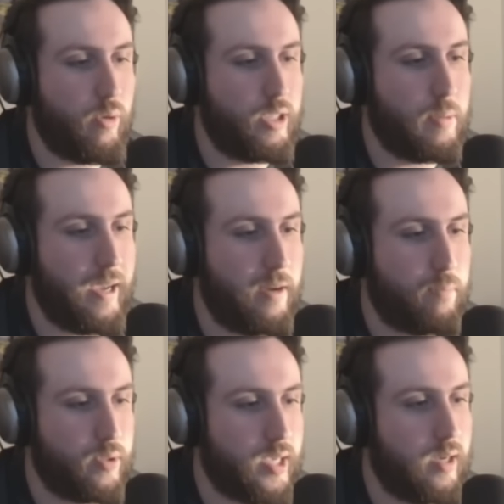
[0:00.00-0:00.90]
increased by
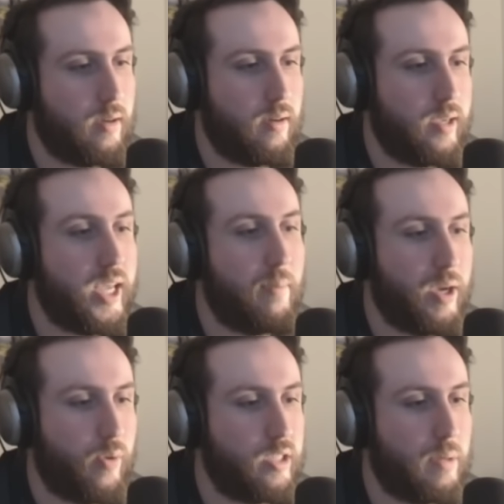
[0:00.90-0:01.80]
8%, EM
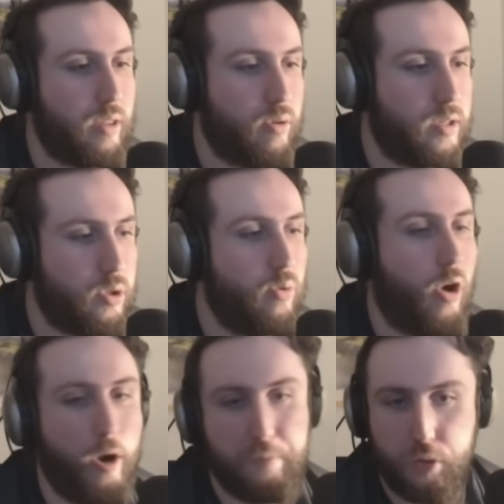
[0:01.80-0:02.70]
increased by 32,
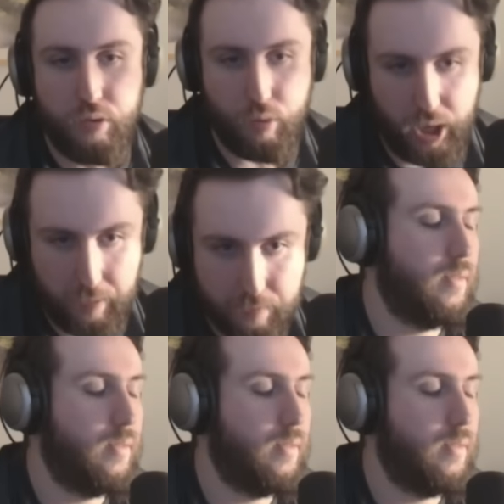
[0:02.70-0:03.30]
up to 3.